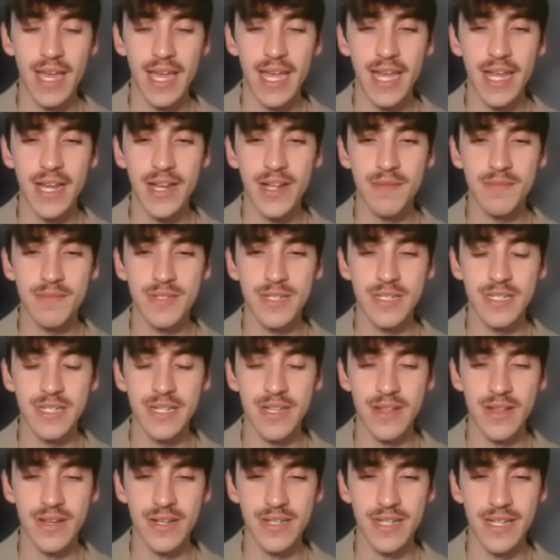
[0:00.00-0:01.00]
In comes the
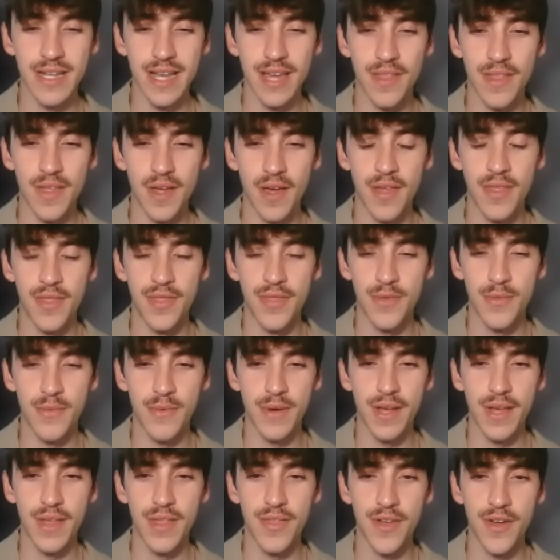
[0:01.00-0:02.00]
Steelix to get a
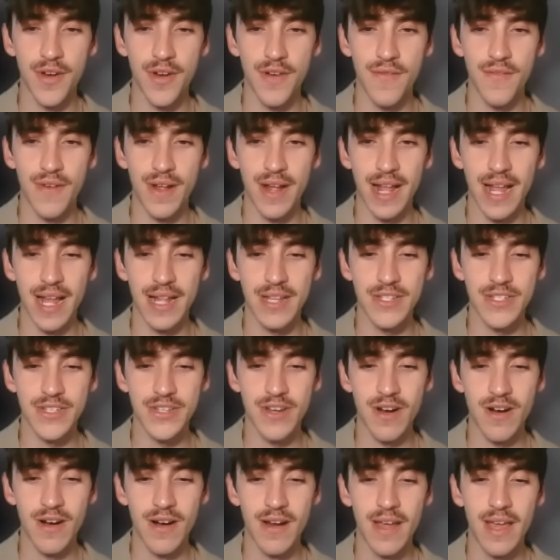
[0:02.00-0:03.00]
3 Thunderfang head
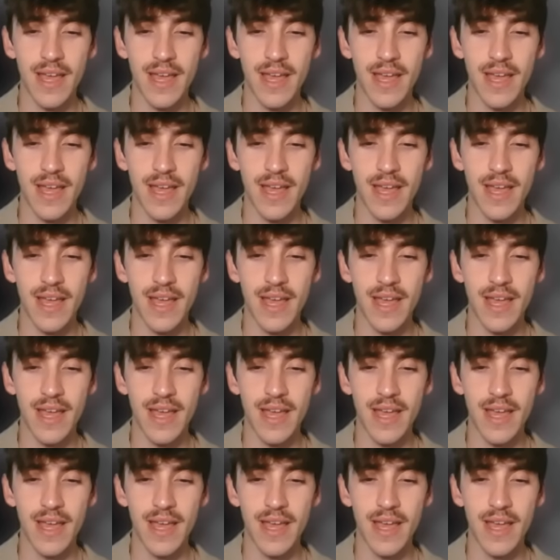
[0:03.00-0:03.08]
start,